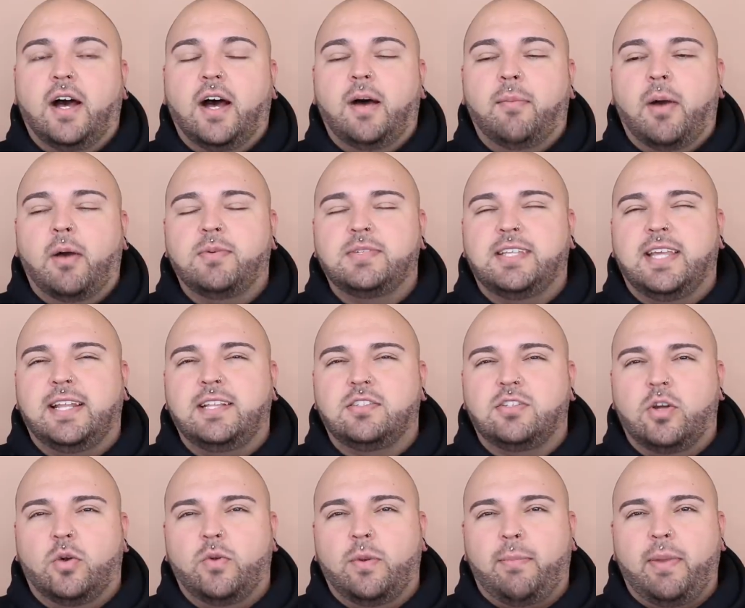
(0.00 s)
Um, I was getting
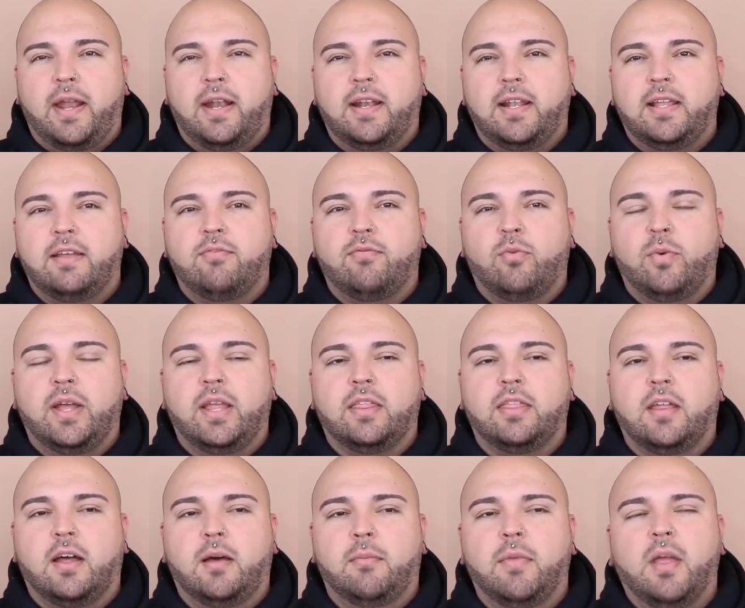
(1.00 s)
so repetitive
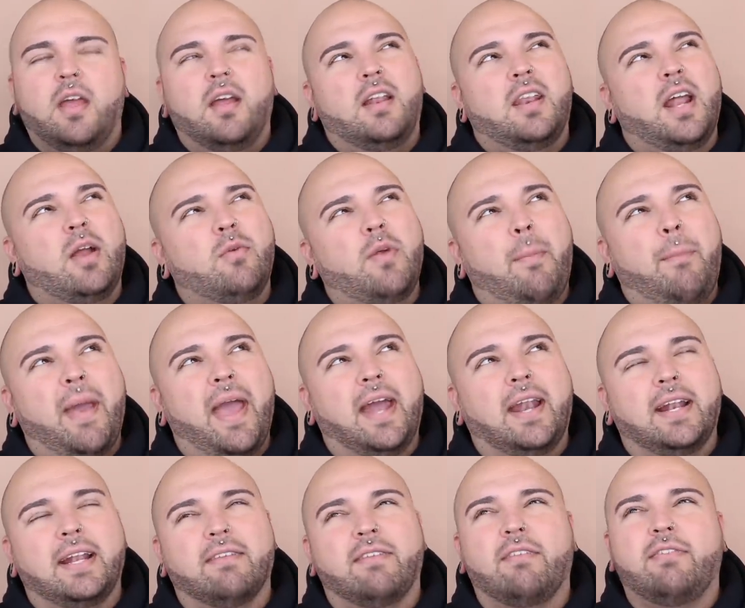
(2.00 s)
with, um, not
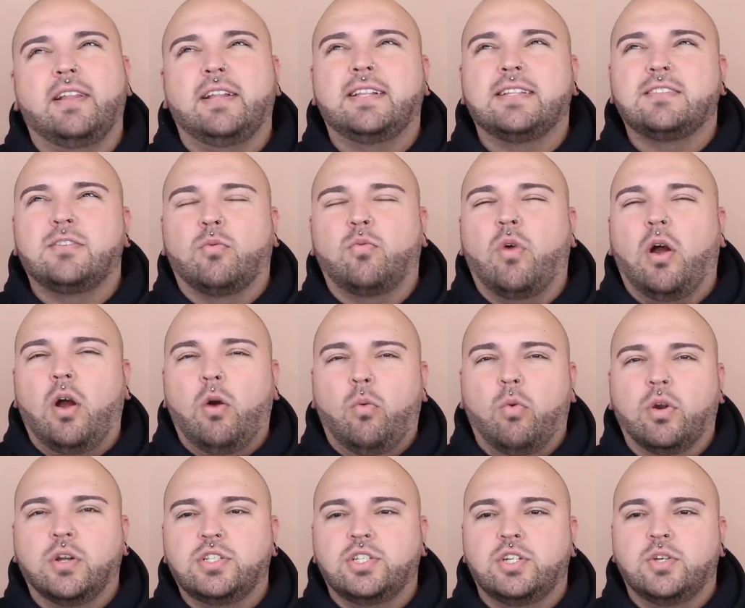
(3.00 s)
repetitive, I feel like that's a wrong
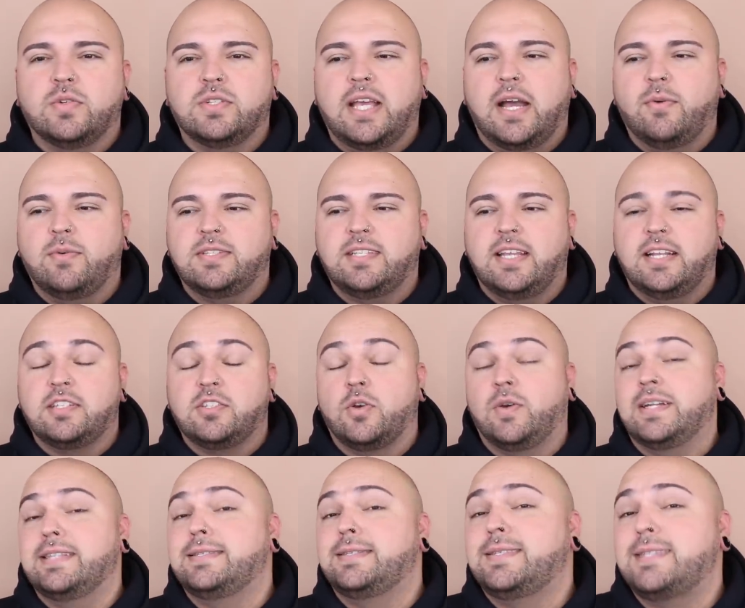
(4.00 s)
word to use. I was getting so
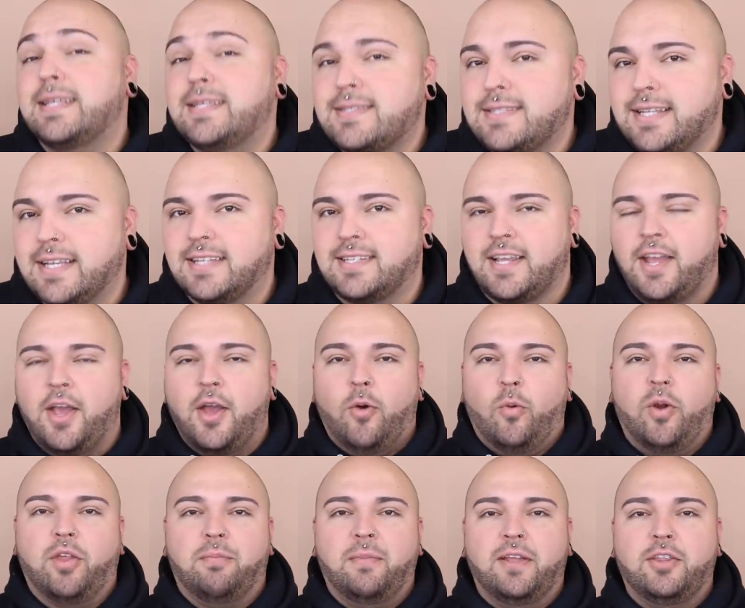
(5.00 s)
consistent
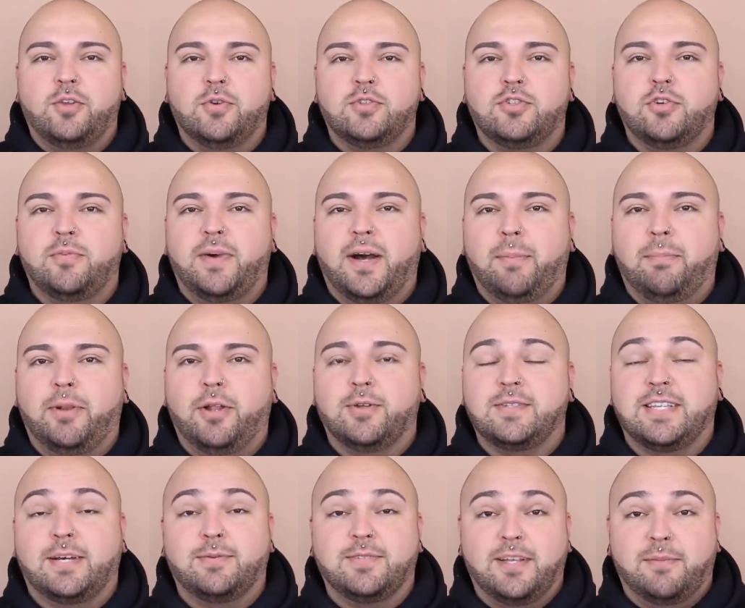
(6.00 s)
with my YouTube
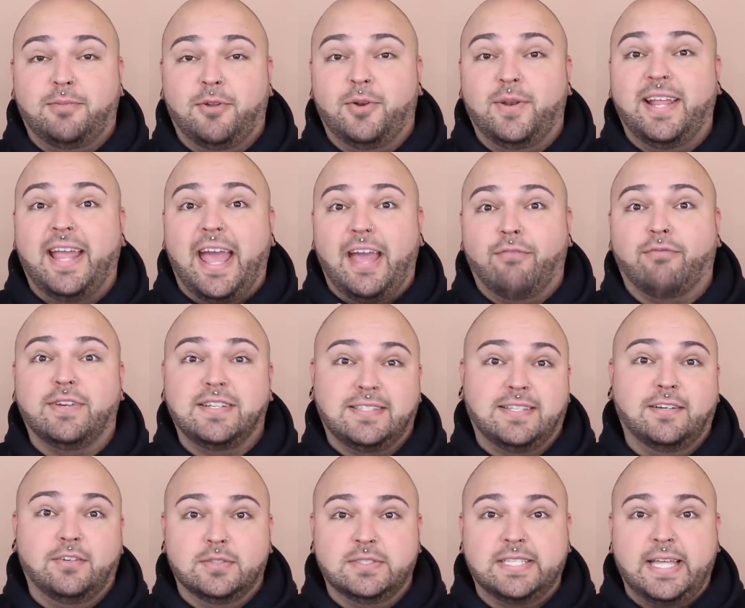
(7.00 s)
uploads. I was uploading every
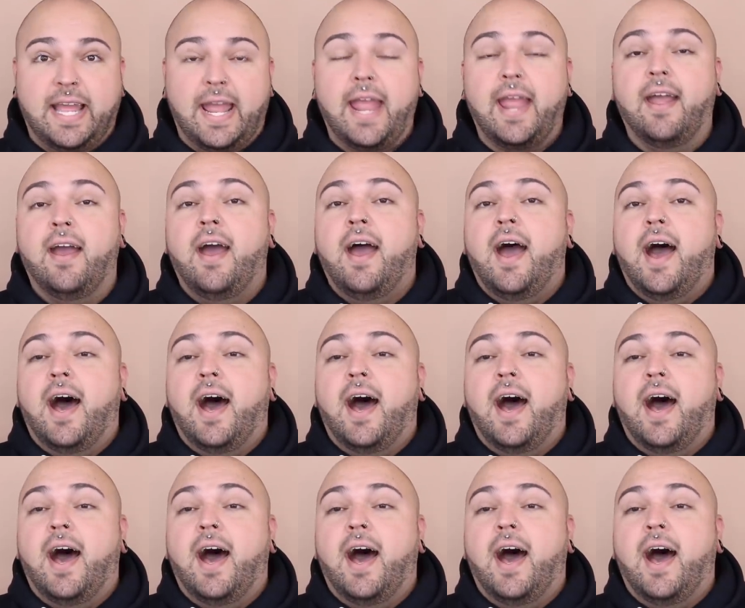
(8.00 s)
single day.